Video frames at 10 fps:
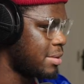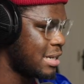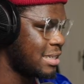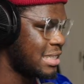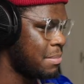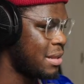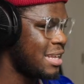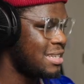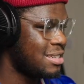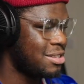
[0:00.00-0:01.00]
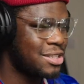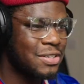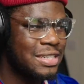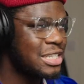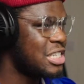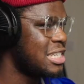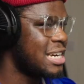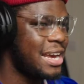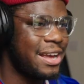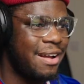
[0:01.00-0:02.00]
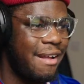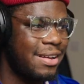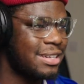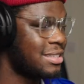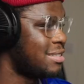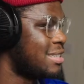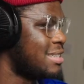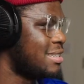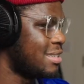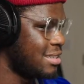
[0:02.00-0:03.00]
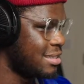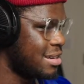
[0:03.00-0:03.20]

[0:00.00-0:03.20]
Dang, Dembele is on 30 GA. That's crazy.